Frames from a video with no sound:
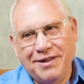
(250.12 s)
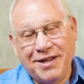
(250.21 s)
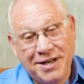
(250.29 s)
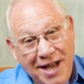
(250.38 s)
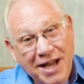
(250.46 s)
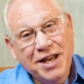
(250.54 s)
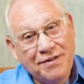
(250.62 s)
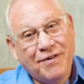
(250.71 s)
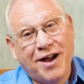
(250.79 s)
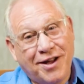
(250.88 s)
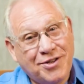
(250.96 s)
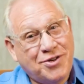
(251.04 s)
the negative
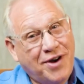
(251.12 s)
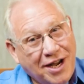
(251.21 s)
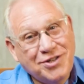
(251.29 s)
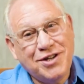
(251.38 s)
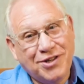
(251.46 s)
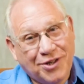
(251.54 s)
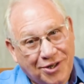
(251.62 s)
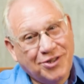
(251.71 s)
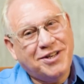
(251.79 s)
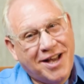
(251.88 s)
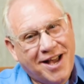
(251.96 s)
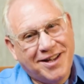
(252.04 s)
ions are actually the
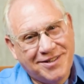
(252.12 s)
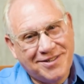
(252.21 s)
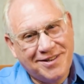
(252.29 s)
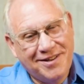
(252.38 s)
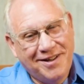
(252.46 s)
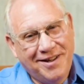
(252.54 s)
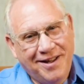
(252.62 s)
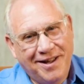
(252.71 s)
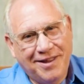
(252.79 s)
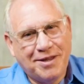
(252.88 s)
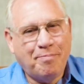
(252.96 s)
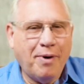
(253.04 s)
good guys.
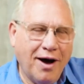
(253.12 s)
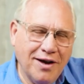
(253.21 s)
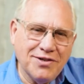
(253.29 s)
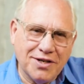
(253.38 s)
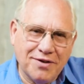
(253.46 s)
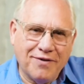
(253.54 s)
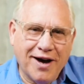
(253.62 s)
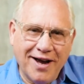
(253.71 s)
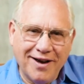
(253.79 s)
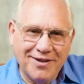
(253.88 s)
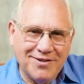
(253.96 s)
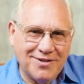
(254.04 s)
The positive
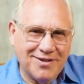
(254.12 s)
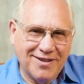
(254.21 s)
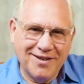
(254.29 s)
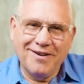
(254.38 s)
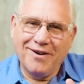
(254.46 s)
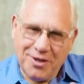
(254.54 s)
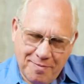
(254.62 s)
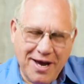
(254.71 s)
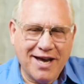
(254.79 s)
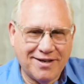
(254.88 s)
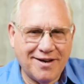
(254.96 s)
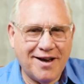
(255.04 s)
ions are the
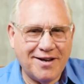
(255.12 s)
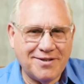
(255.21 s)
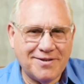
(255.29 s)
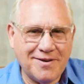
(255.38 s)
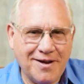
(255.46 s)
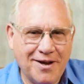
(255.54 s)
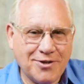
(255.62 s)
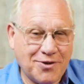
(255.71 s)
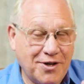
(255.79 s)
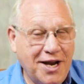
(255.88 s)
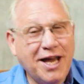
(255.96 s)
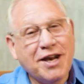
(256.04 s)
bad guys.
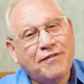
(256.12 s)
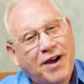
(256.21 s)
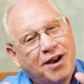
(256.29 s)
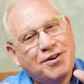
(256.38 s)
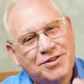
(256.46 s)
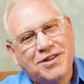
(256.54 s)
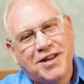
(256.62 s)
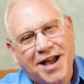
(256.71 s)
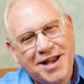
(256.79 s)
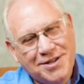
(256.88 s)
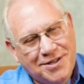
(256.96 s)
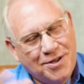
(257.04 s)
So the negative ions are the
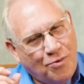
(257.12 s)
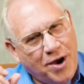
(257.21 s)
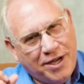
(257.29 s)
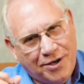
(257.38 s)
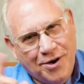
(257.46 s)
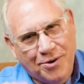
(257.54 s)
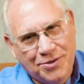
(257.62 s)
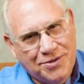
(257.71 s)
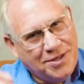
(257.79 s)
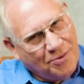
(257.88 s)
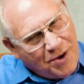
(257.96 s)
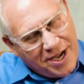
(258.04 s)
guys in the white
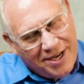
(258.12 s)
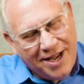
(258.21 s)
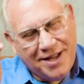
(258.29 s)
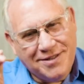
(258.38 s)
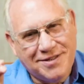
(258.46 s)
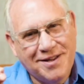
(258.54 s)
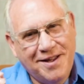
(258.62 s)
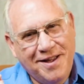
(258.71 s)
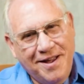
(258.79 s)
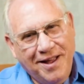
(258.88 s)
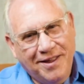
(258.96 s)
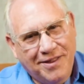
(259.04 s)
coats and the white hats.
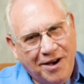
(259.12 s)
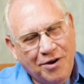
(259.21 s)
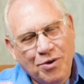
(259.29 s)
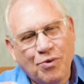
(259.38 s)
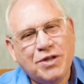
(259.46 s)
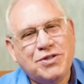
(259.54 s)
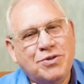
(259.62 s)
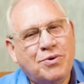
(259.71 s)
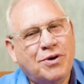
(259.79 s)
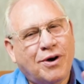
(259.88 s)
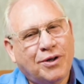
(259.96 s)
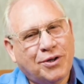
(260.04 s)
They're the ones
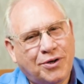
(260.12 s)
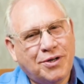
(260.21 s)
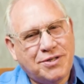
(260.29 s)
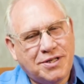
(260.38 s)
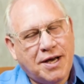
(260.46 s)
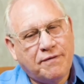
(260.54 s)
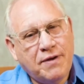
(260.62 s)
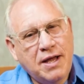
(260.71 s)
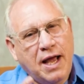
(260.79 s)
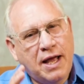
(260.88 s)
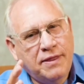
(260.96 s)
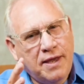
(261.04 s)
doing all the good stuff.
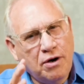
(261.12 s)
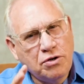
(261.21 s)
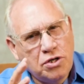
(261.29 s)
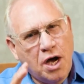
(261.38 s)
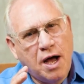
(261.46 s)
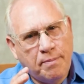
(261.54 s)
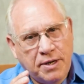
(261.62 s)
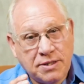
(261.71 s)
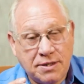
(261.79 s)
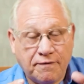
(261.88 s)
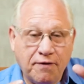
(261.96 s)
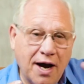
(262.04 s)
And their job
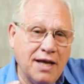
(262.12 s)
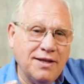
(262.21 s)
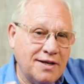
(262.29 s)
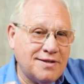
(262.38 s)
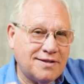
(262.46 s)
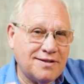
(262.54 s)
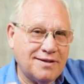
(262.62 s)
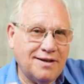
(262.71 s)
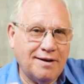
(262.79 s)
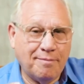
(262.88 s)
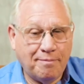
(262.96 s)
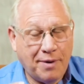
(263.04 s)
is to find these
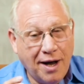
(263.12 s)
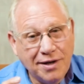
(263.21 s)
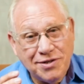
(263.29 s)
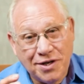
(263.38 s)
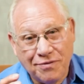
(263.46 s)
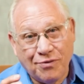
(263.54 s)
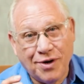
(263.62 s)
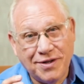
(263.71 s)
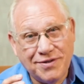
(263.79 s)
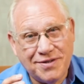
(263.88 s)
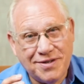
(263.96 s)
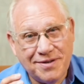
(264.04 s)
positive
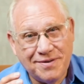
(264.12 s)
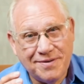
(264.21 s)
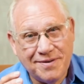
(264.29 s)
ones